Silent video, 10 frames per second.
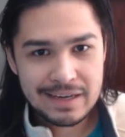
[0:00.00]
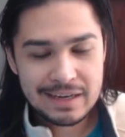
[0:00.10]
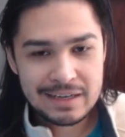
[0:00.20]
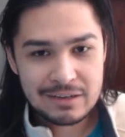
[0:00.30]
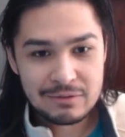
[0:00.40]

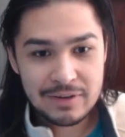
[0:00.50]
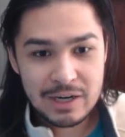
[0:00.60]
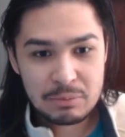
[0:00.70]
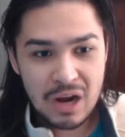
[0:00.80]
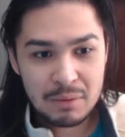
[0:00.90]
You know, very
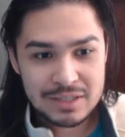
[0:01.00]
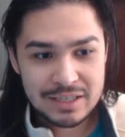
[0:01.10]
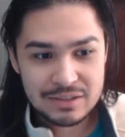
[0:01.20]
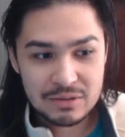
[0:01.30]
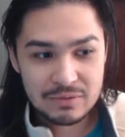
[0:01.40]
promising
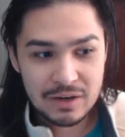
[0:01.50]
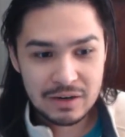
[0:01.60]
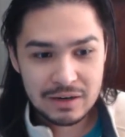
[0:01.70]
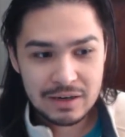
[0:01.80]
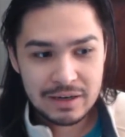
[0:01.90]
so
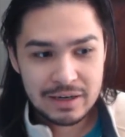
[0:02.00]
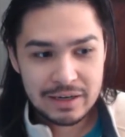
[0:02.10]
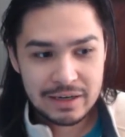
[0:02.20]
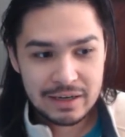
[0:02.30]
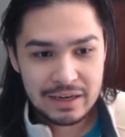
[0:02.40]
far.
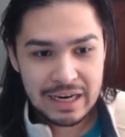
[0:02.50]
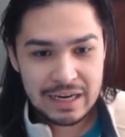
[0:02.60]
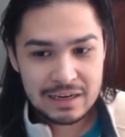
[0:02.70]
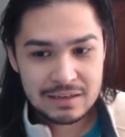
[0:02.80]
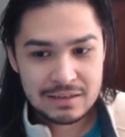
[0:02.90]

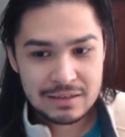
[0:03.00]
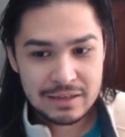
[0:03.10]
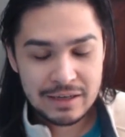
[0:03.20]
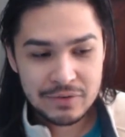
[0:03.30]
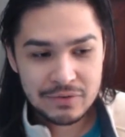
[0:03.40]
And
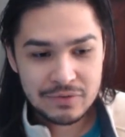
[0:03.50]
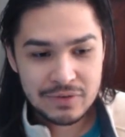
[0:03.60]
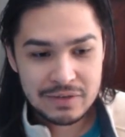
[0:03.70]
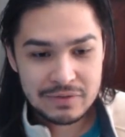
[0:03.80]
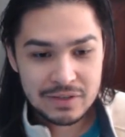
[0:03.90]

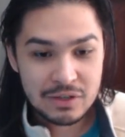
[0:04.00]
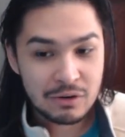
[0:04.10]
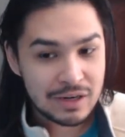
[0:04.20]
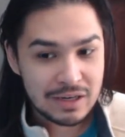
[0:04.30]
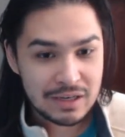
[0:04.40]
if the show
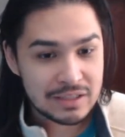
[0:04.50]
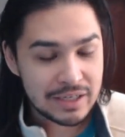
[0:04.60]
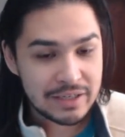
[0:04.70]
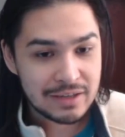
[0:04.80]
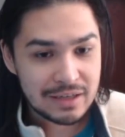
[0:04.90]
can
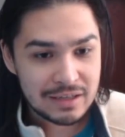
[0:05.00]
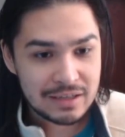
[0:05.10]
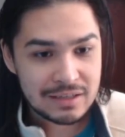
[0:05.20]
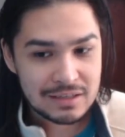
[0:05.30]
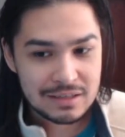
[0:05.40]
continue like
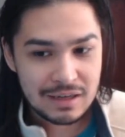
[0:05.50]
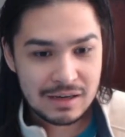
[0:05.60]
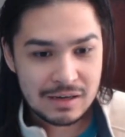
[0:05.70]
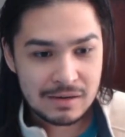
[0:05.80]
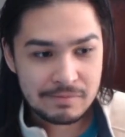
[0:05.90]
this,
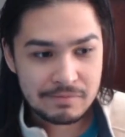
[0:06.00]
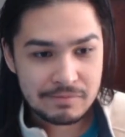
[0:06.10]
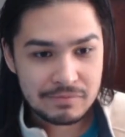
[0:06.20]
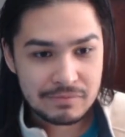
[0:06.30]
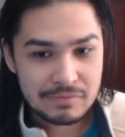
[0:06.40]
I
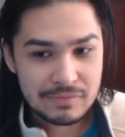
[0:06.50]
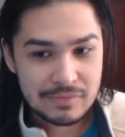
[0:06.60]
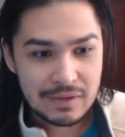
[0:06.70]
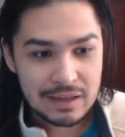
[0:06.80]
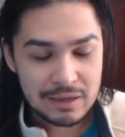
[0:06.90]

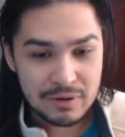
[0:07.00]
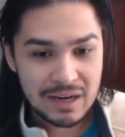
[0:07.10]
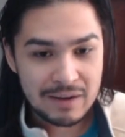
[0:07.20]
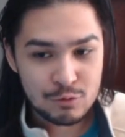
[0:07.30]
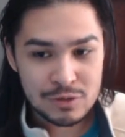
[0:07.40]
think we're going to
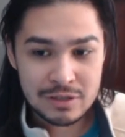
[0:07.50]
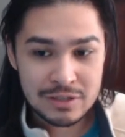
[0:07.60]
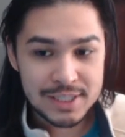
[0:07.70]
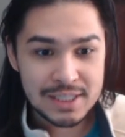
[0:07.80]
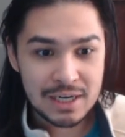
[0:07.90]
have a really good
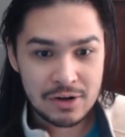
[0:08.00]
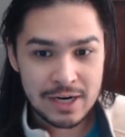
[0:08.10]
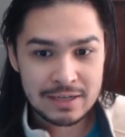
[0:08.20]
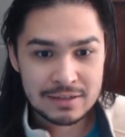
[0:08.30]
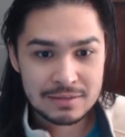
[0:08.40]
season on our
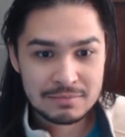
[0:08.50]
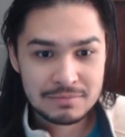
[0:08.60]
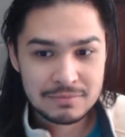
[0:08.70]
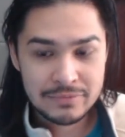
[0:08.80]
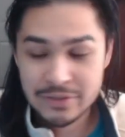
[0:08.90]
hands.
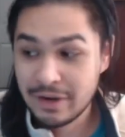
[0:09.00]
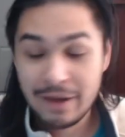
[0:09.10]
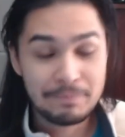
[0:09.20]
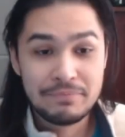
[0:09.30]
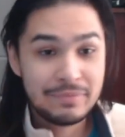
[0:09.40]
So yeah,
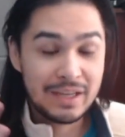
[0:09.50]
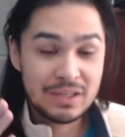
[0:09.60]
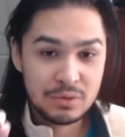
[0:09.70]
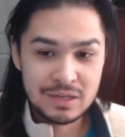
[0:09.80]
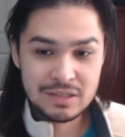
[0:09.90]
thanks
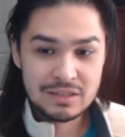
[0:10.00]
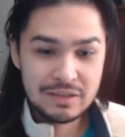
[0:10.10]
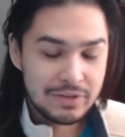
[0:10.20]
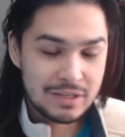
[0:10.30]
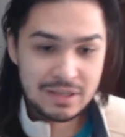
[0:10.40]
for watching. Leave
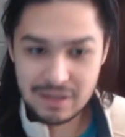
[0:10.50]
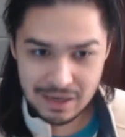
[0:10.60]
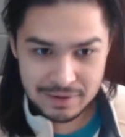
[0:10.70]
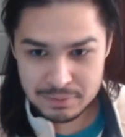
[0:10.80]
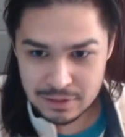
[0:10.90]
your thoughts down in the
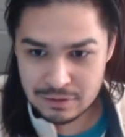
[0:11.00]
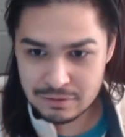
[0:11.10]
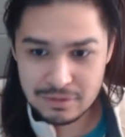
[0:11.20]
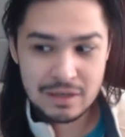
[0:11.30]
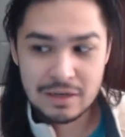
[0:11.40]
comments below,
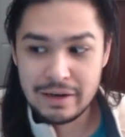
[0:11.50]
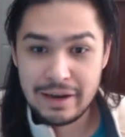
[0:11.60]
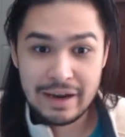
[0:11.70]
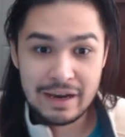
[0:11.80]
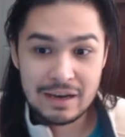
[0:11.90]

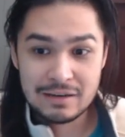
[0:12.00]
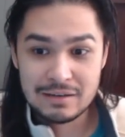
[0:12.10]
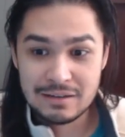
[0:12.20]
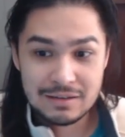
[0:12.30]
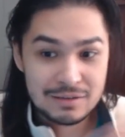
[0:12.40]
and
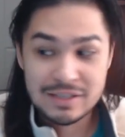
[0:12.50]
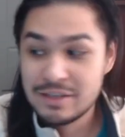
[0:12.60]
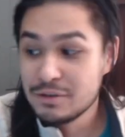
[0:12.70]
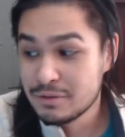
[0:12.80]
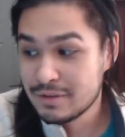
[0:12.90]
I'll see
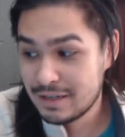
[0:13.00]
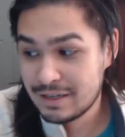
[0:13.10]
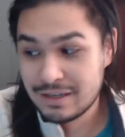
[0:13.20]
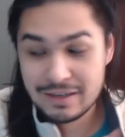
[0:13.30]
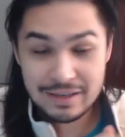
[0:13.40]
you
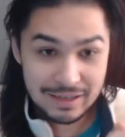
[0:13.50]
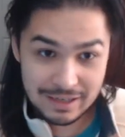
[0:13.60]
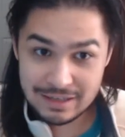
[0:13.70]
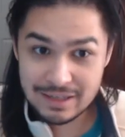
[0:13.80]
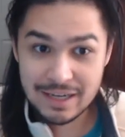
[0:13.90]

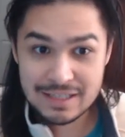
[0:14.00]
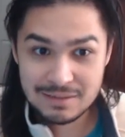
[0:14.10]
in the next